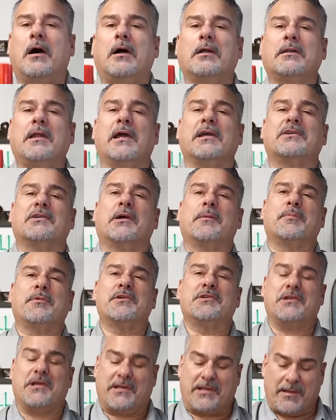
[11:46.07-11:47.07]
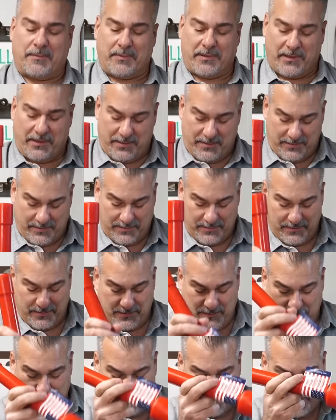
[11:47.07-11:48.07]
Oh, thanks, Joe. I appreciate that, buddy.
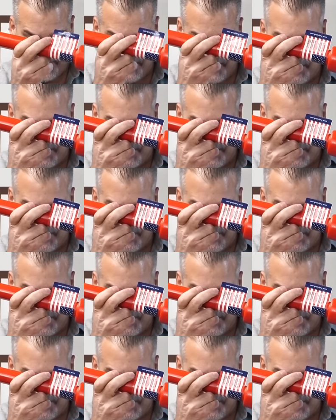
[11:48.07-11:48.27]
This